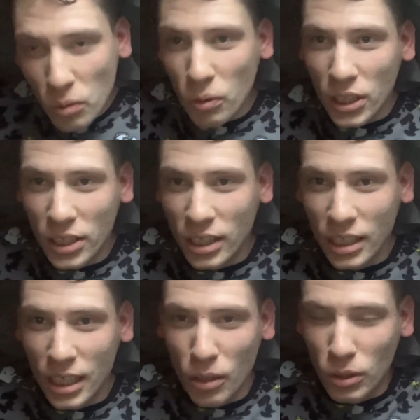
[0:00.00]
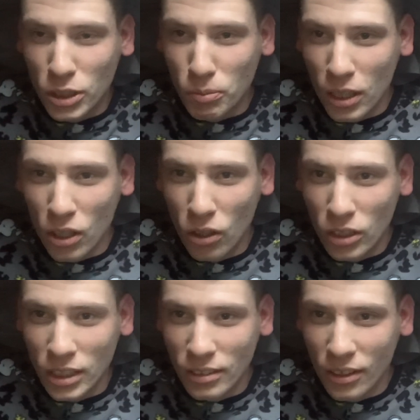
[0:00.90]
with the uh, what you
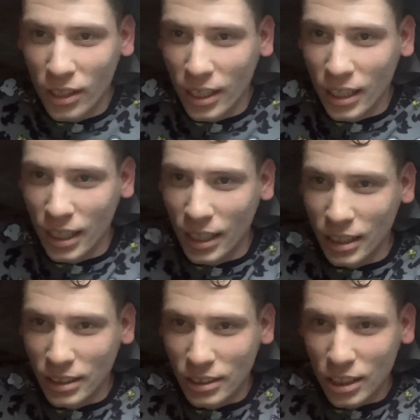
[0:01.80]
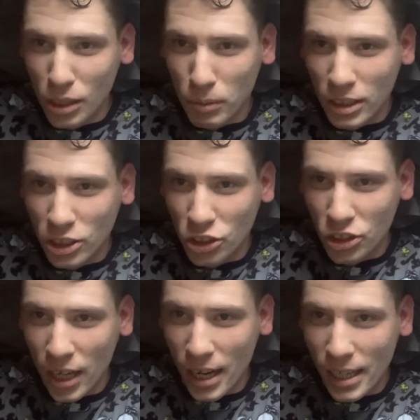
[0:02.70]
call it thing, and it's a little bit
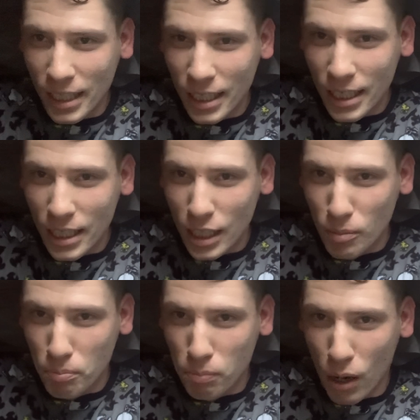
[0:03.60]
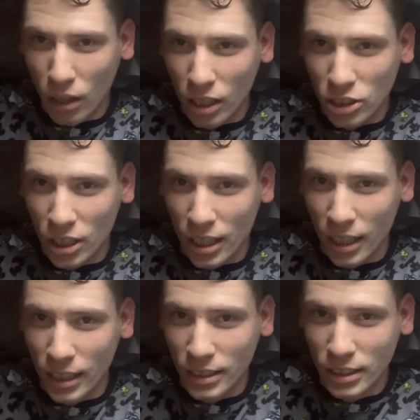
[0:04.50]
shaky. I
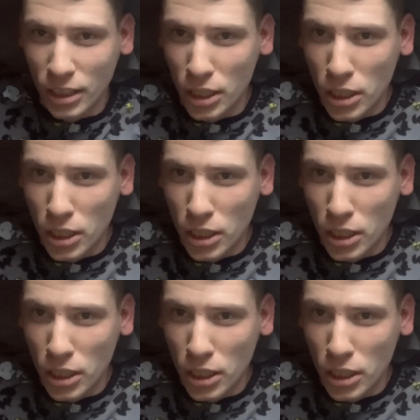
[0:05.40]
apologize,